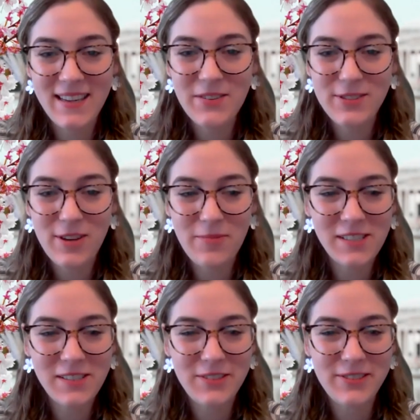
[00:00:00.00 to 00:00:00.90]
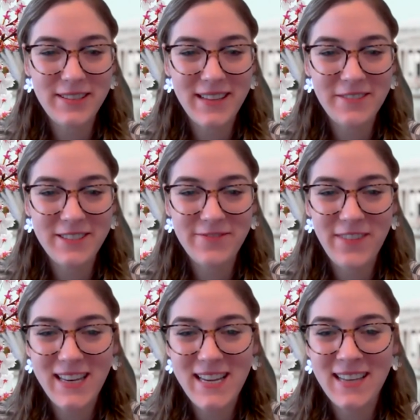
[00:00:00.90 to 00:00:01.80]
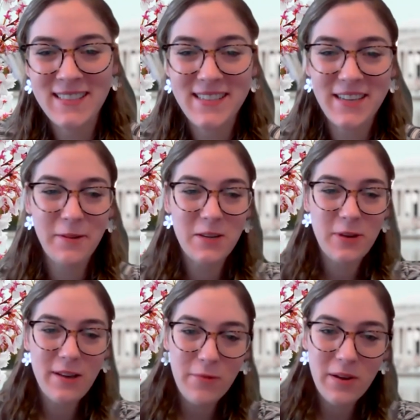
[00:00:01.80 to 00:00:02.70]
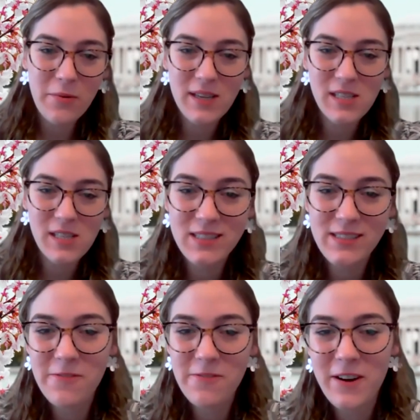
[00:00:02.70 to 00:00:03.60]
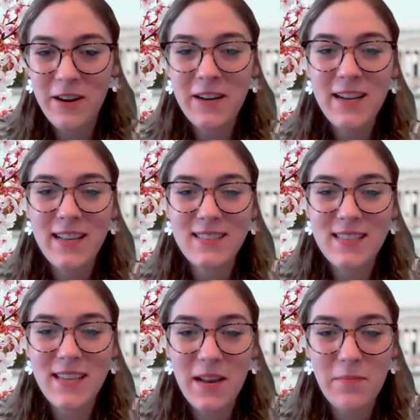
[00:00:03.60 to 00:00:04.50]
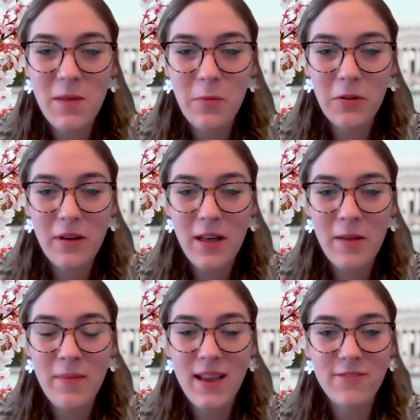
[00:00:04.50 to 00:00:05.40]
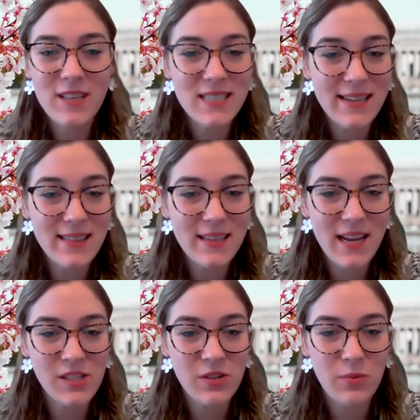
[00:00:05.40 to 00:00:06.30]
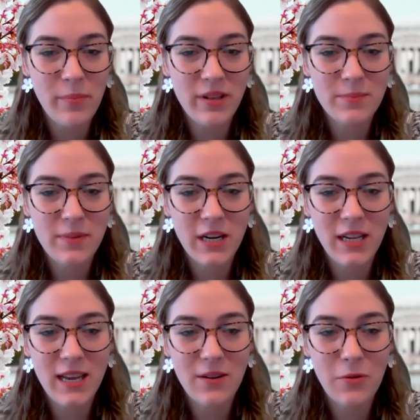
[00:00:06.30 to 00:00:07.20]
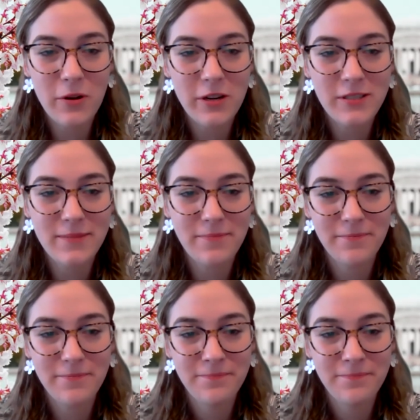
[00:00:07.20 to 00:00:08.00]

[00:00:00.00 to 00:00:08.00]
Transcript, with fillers: thank you so much, Susan. That was fantastic. We do have one question so far. It's, can people come and visit the National Women's Party headquarters?